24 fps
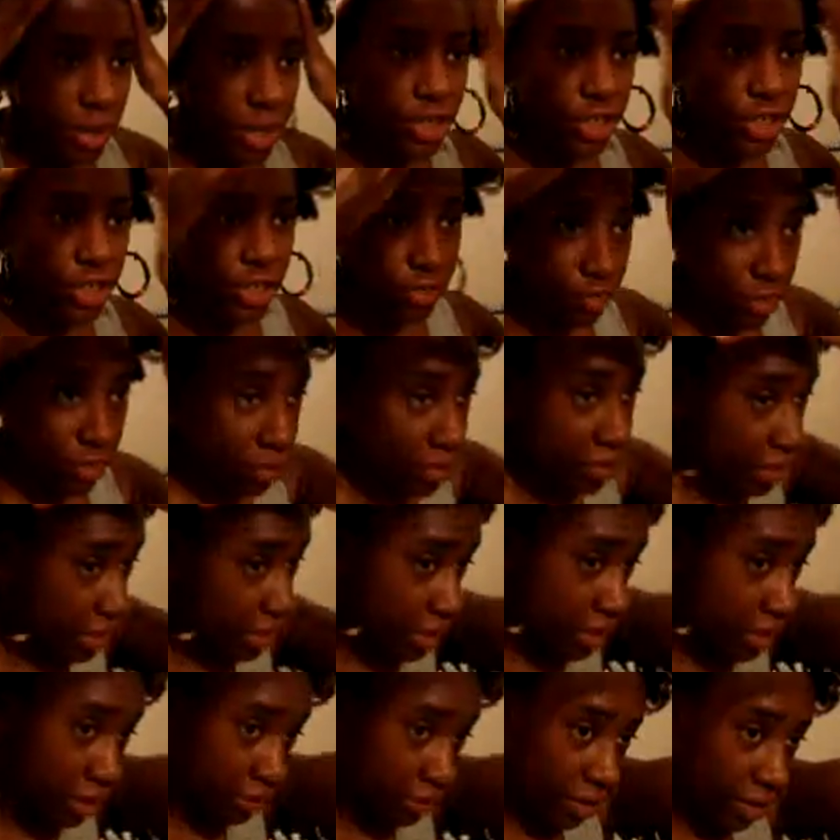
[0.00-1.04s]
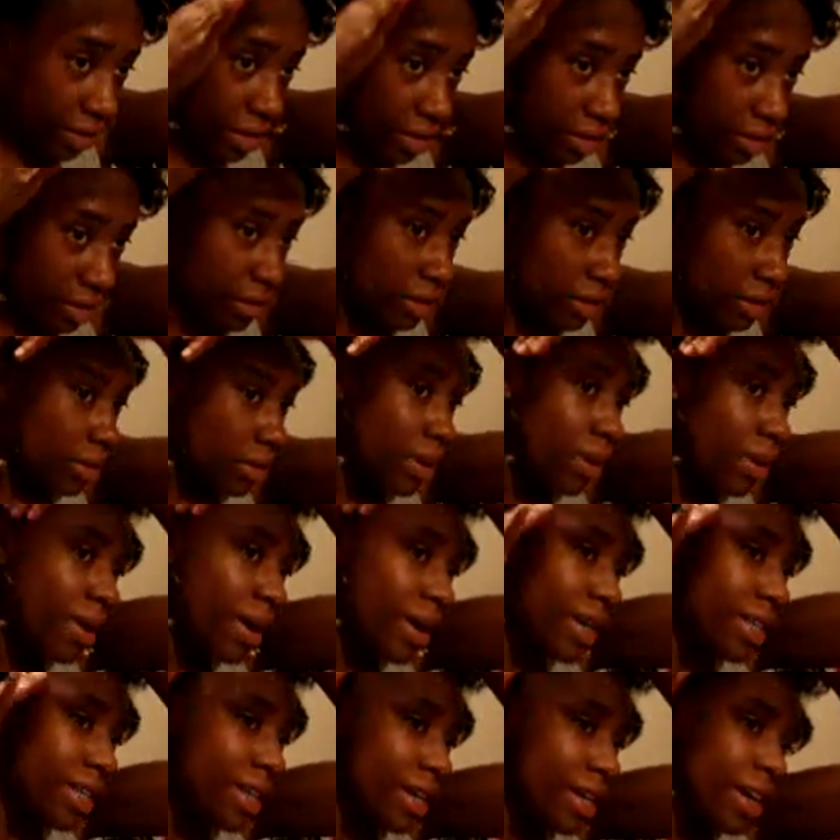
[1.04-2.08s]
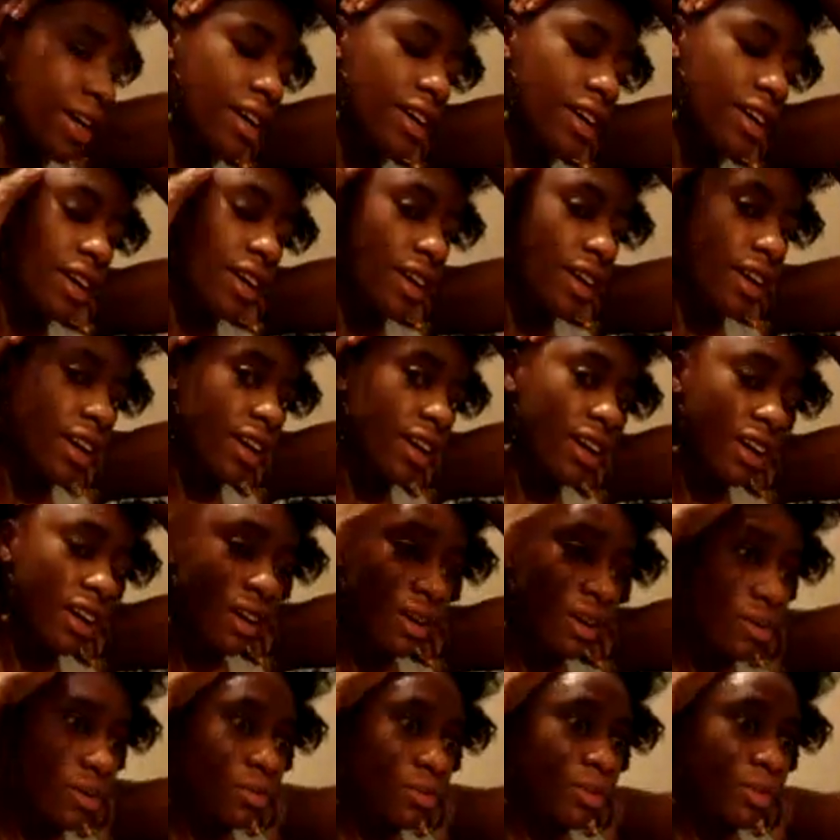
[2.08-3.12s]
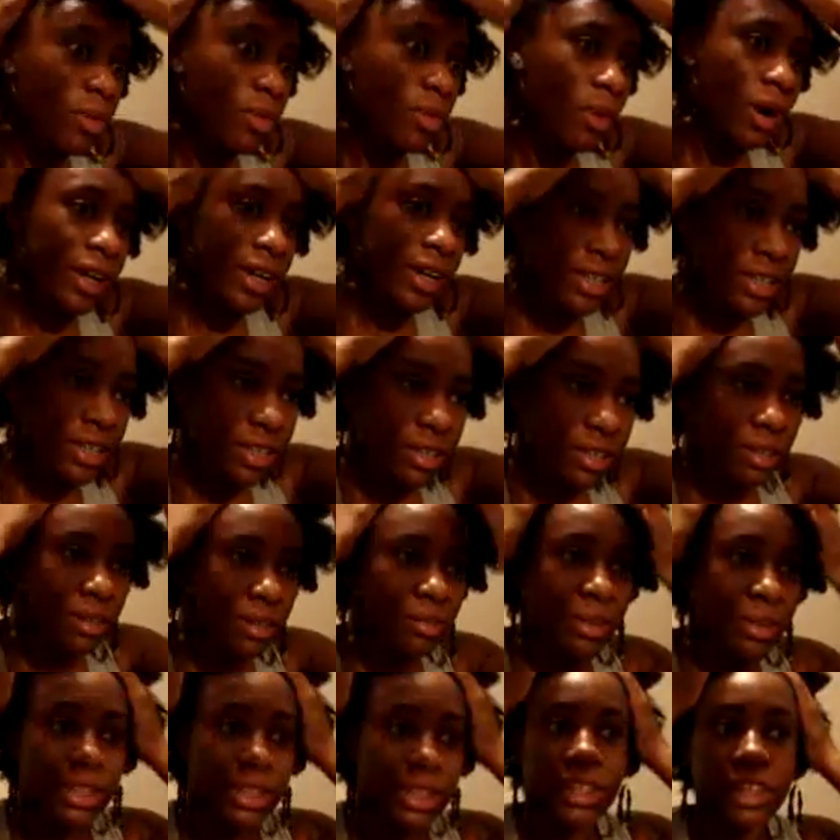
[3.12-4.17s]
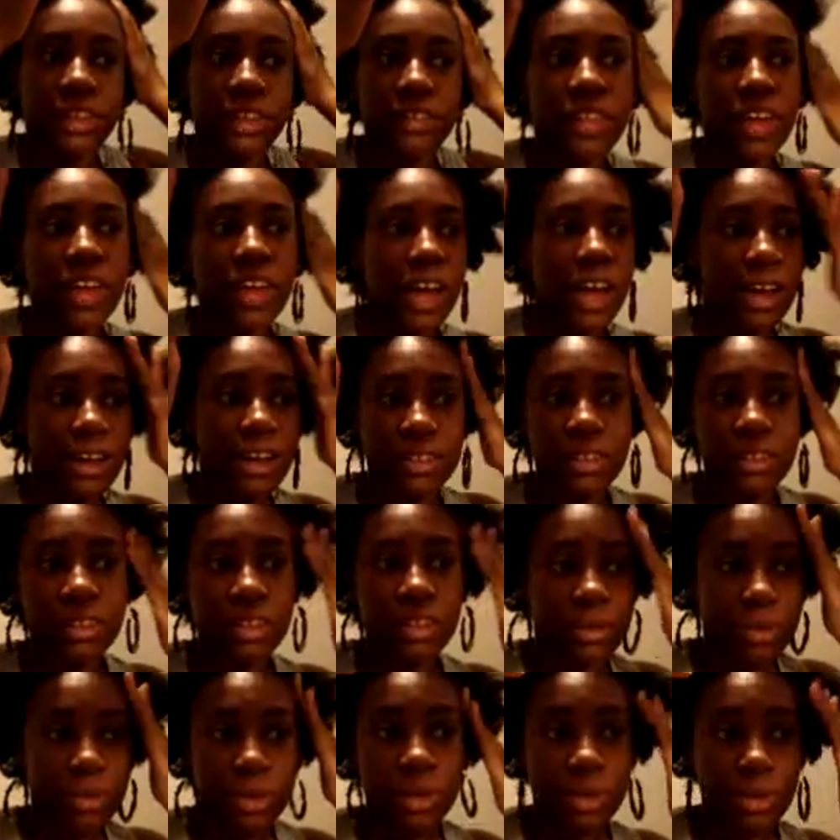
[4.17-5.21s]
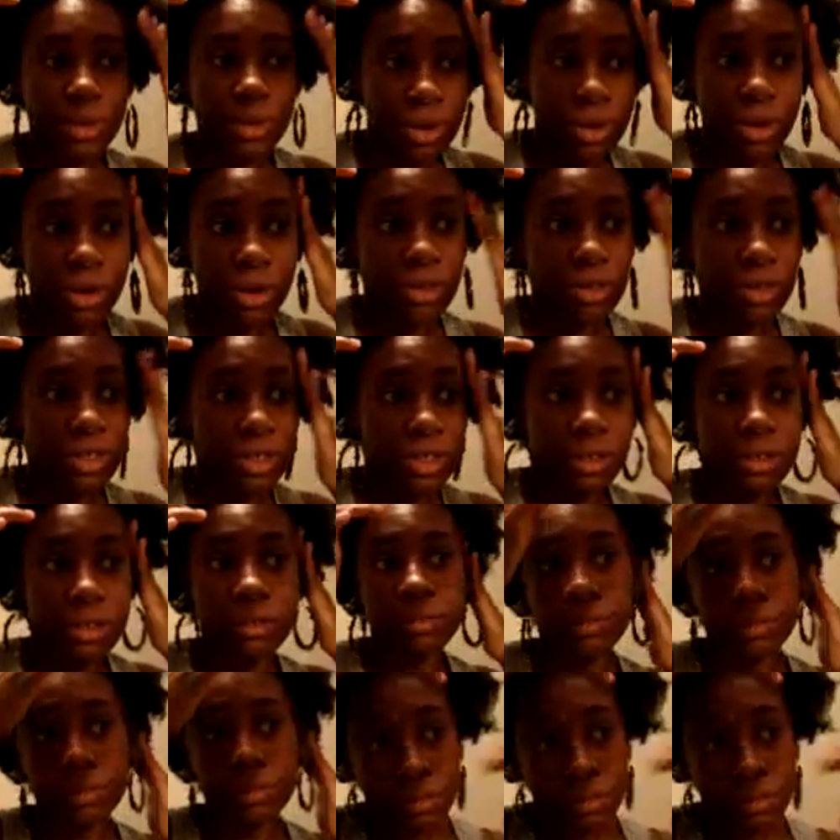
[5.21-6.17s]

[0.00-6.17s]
Make sure you rub this stuff in, otherwise it will be white when you leave the house and it'll look odd.